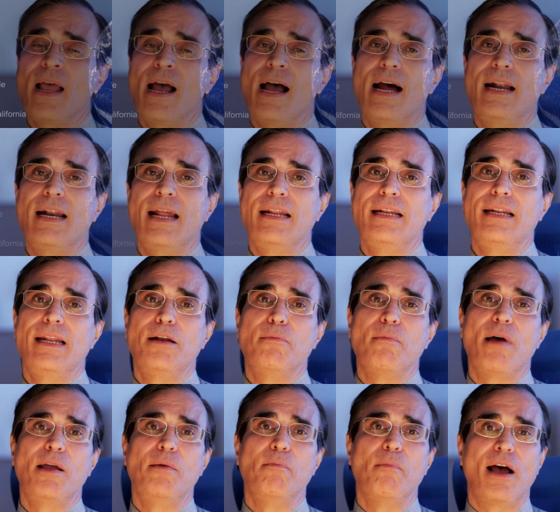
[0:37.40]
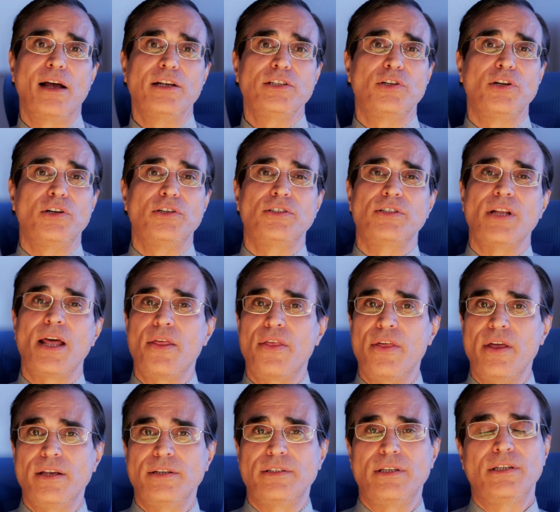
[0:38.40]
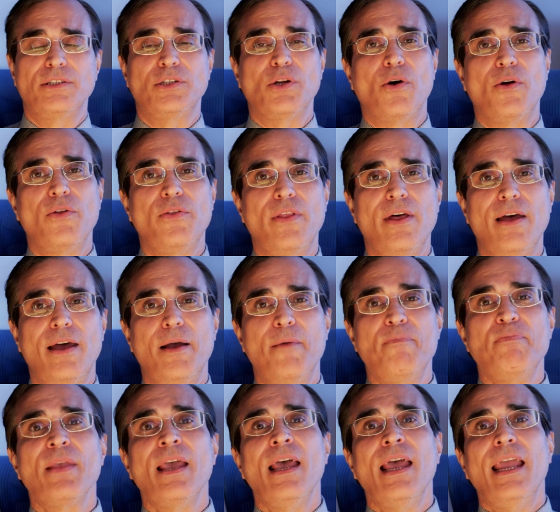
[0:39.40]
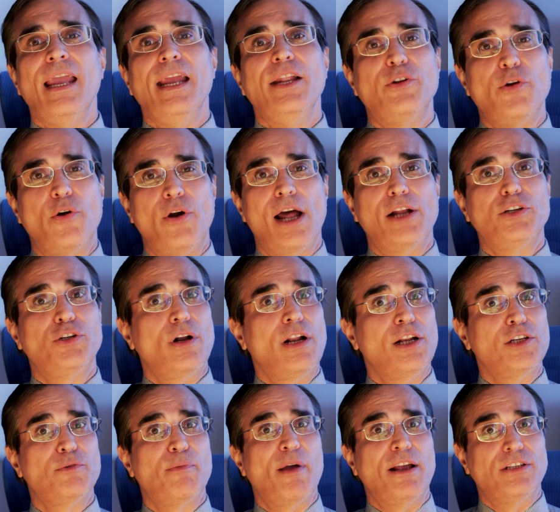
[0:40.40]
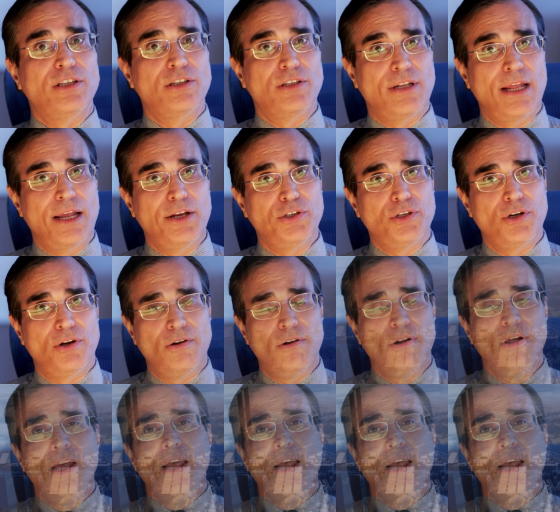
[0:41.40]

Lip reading: and I did my master's thesis on the International Space Station,